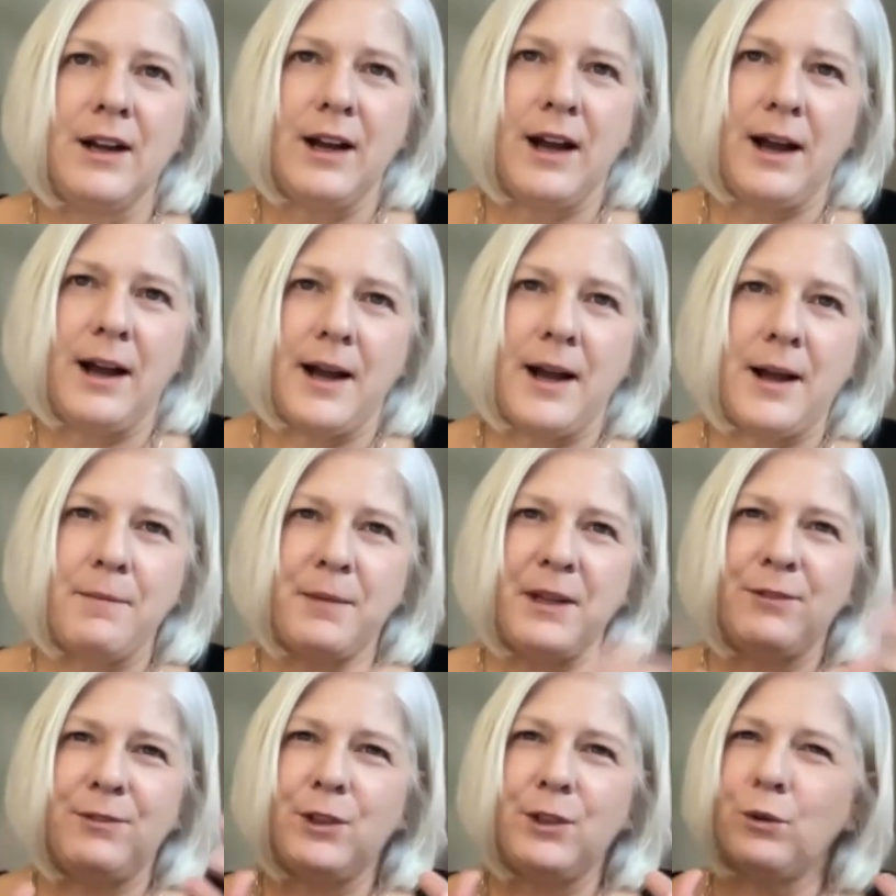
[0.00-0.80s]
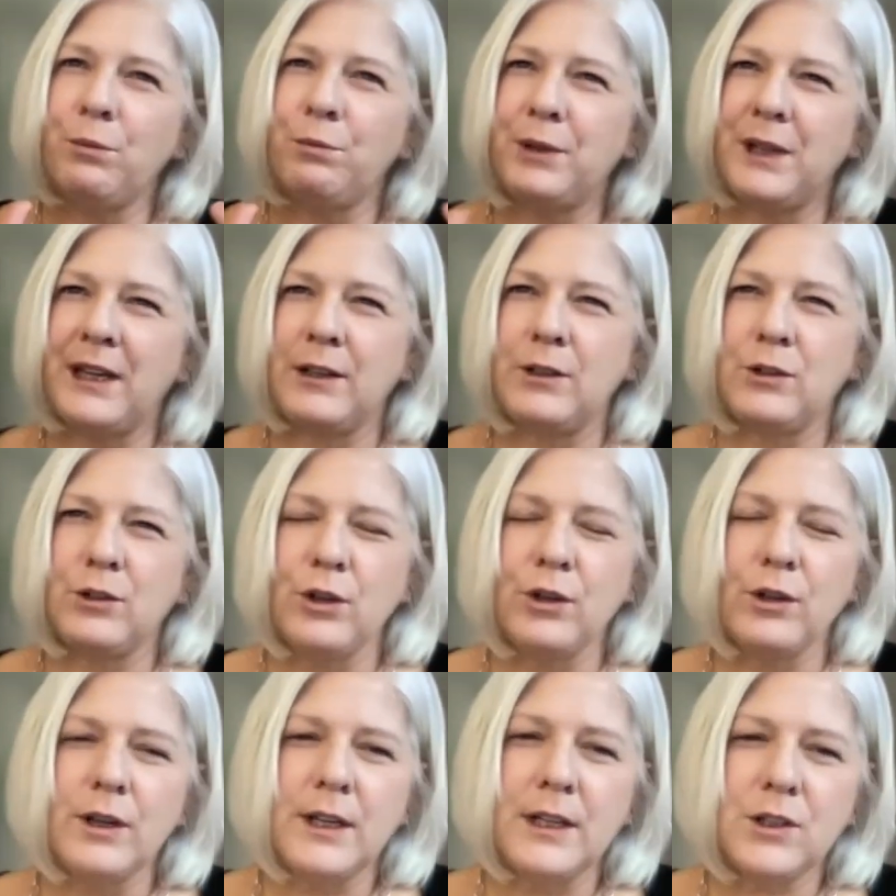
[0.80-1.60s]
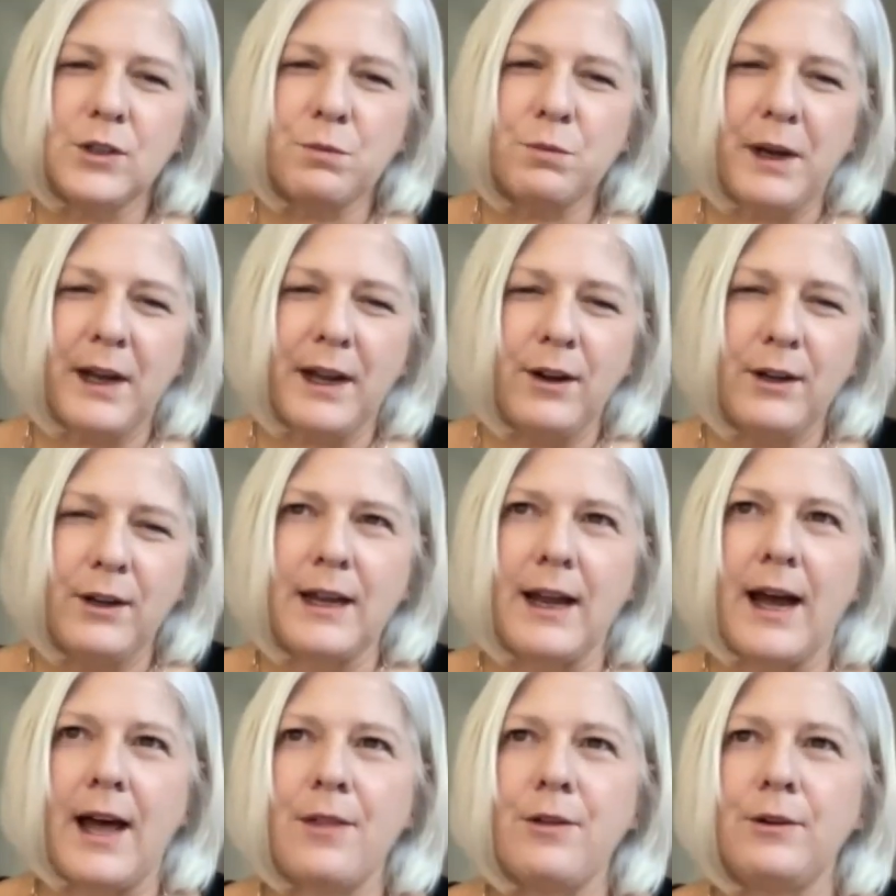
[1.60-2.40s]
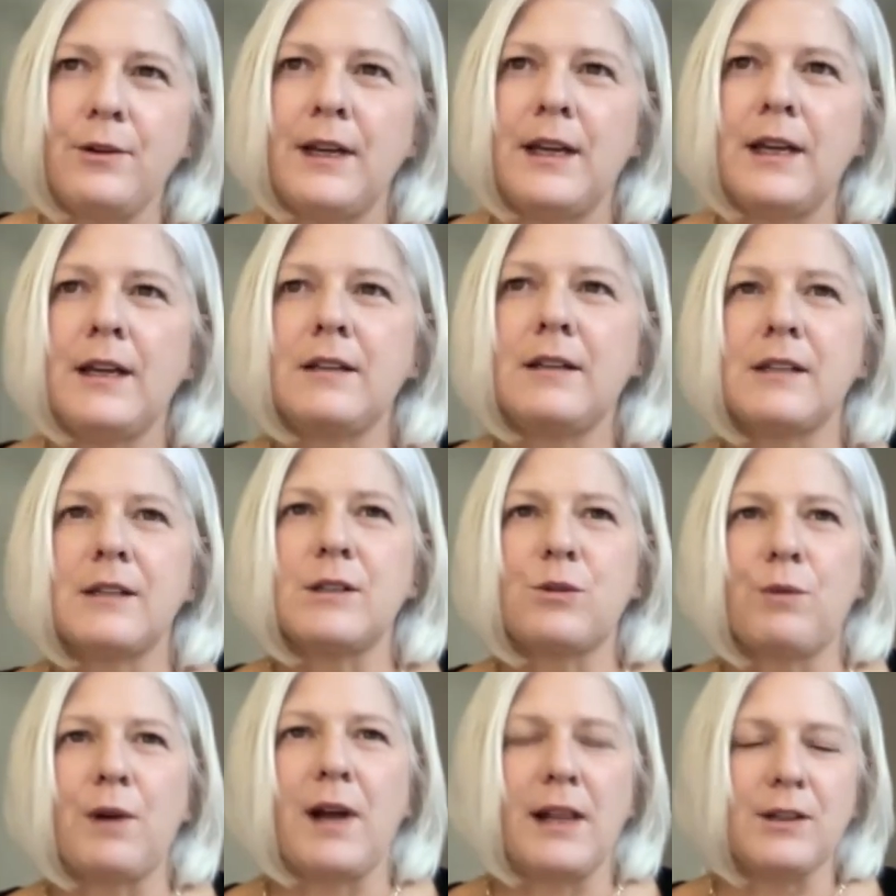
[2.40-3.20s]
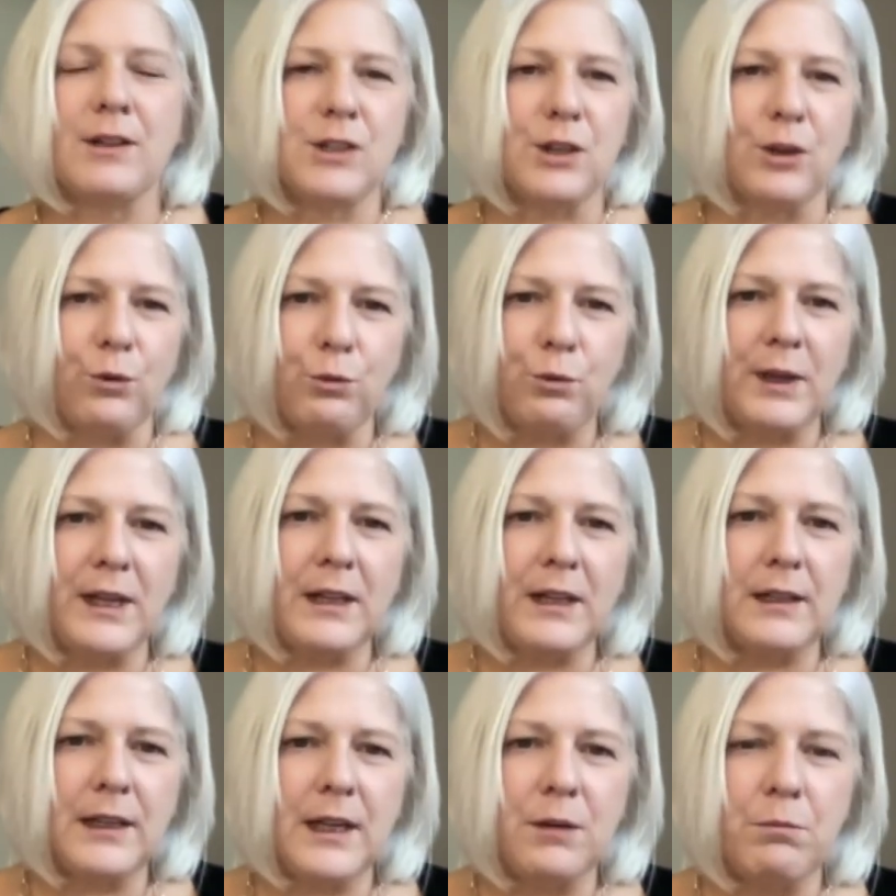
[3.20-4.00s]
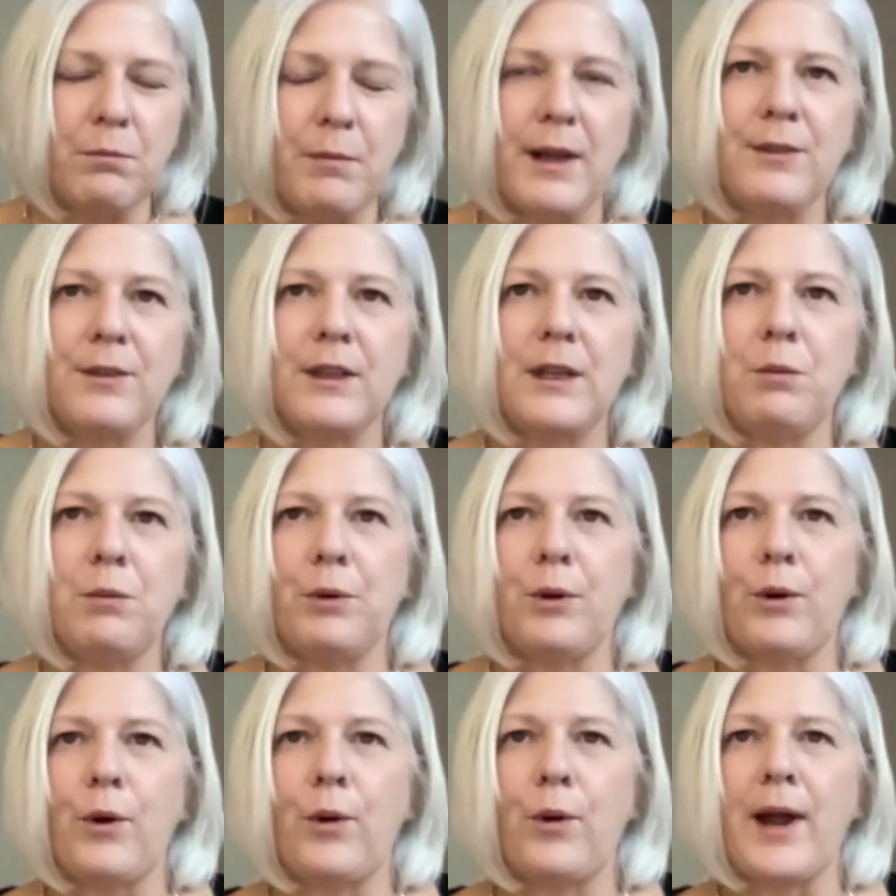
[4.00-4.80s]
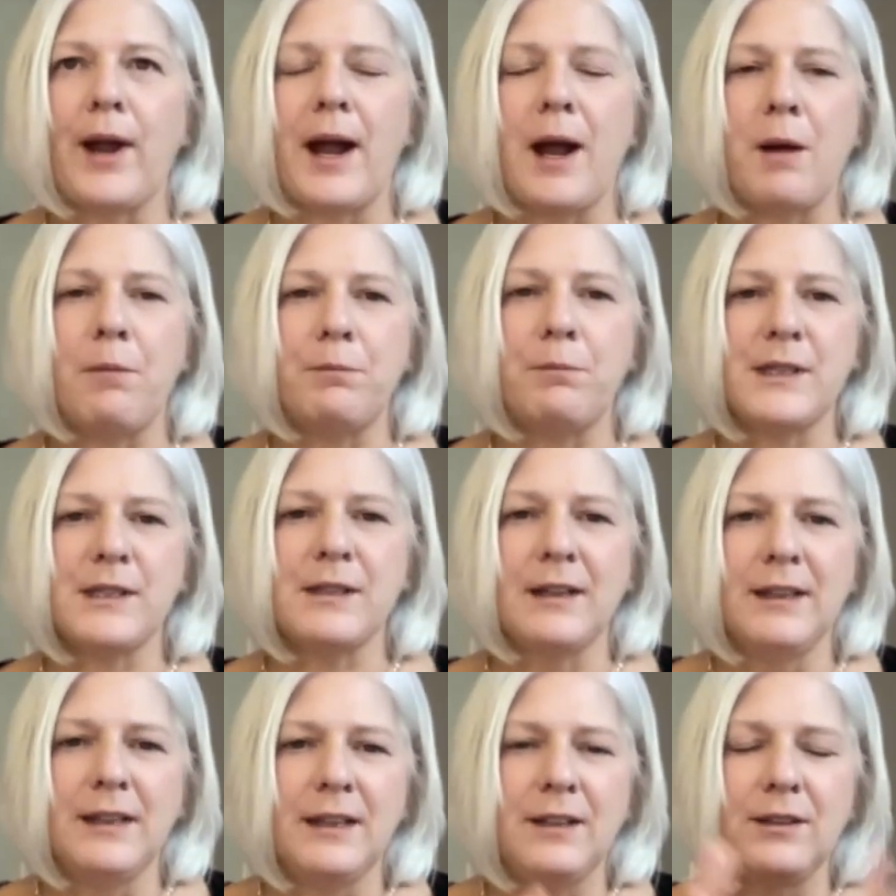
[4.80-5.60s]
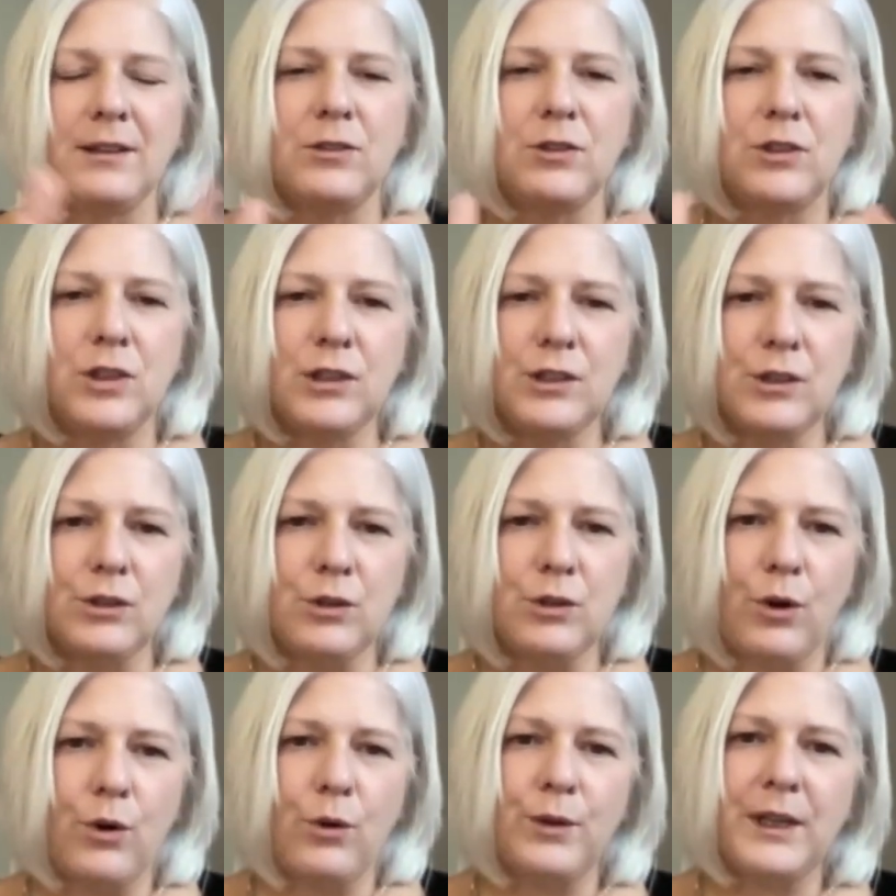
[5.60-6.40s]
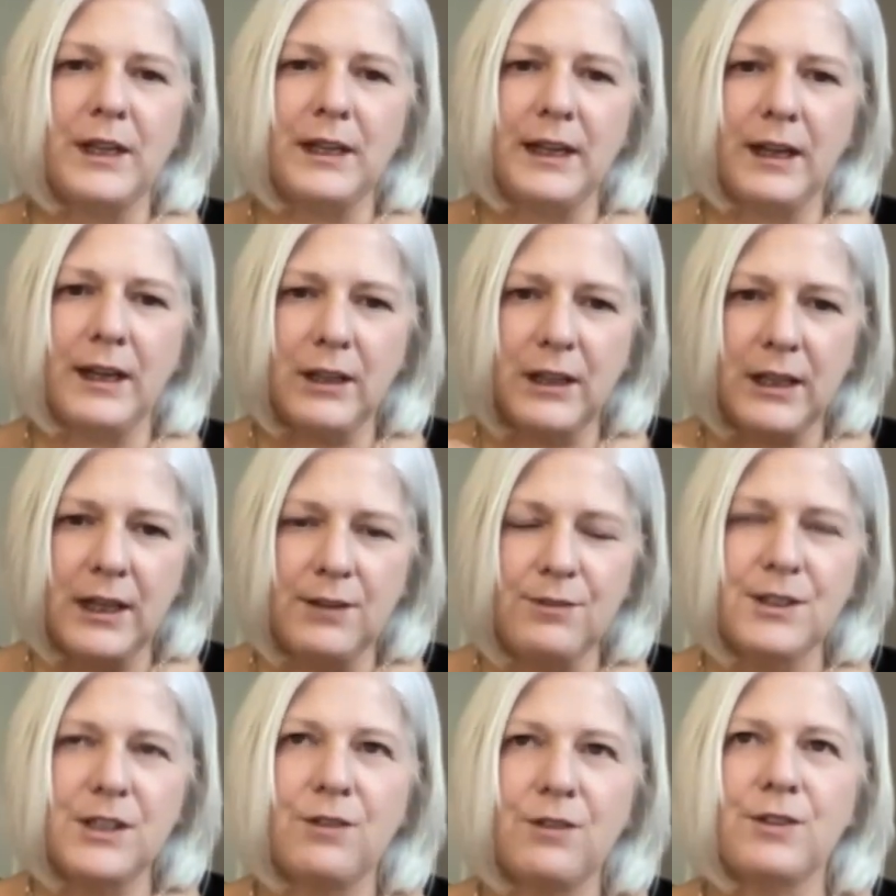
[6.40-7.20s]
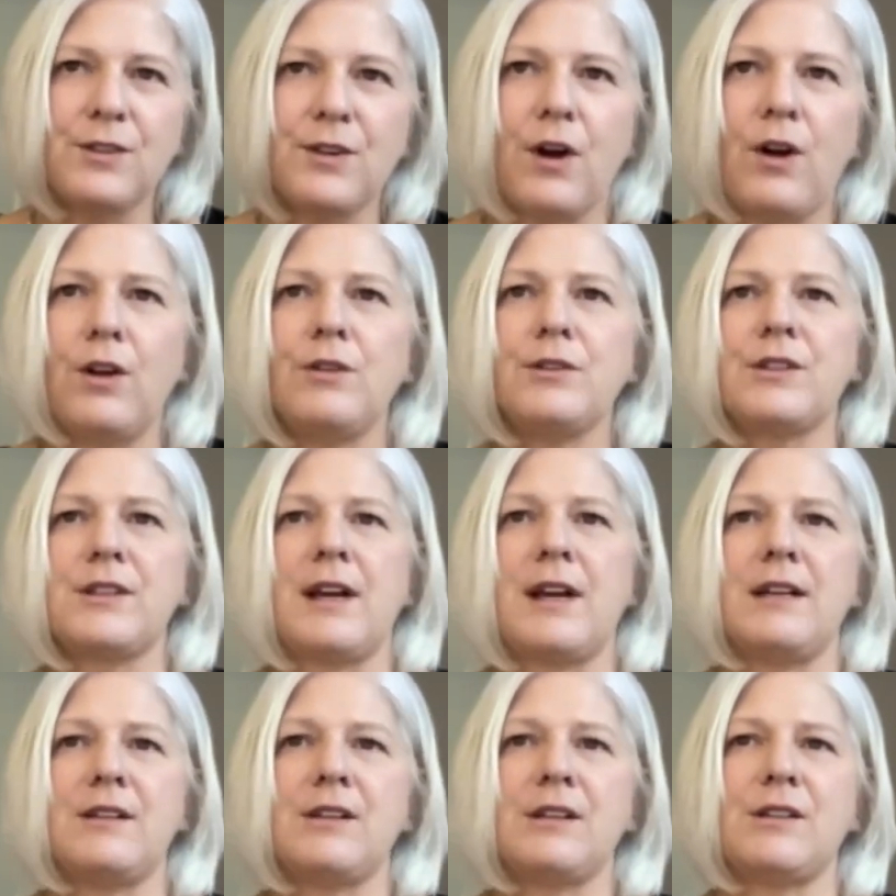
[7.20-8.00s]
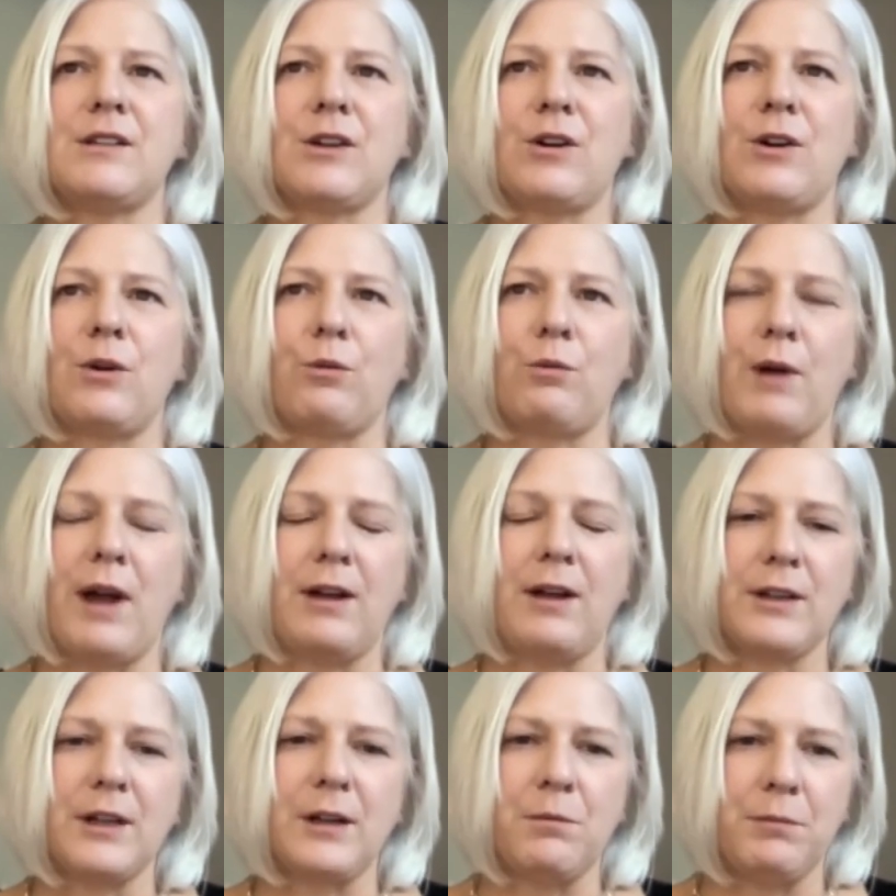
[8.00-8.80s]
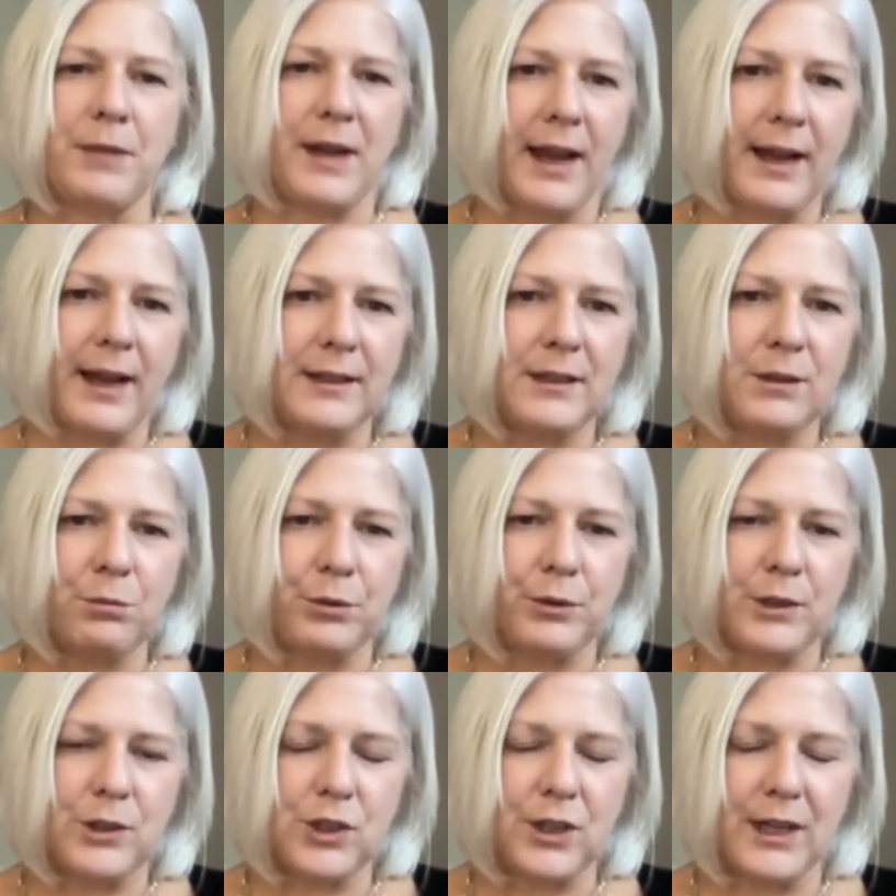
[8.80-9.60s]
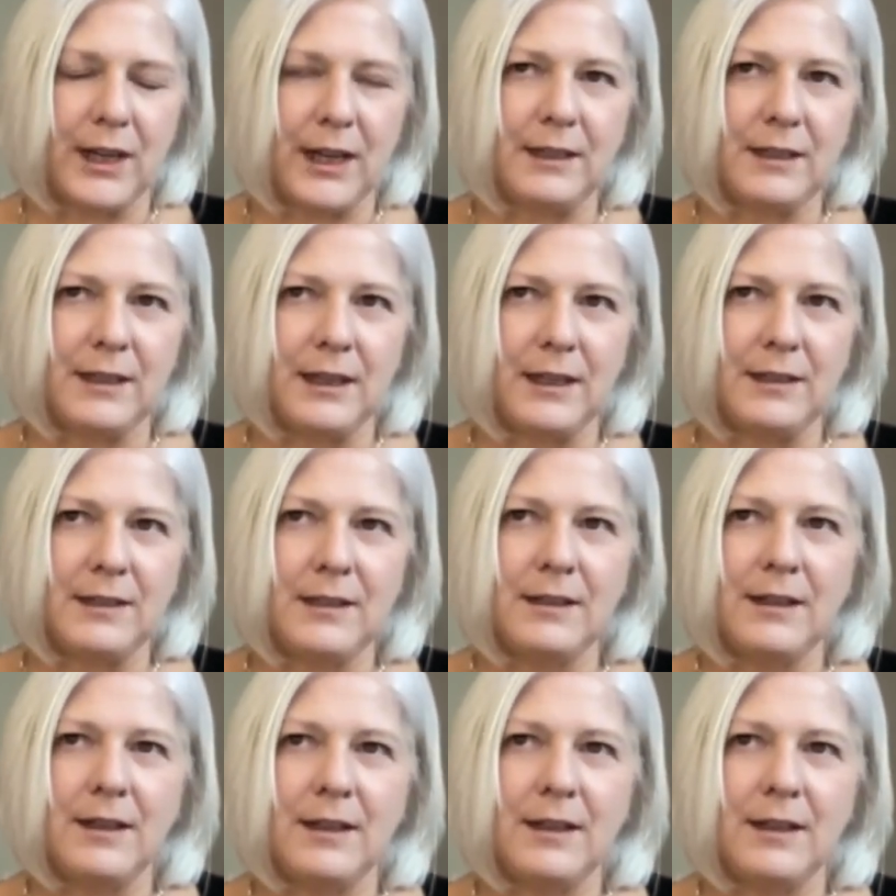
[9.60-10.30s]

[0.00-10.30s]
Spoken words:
if you're being nourished by our gatherings, as well as our weekly and monthly programs, just know that gifts of all sizes are welcome and appreciated.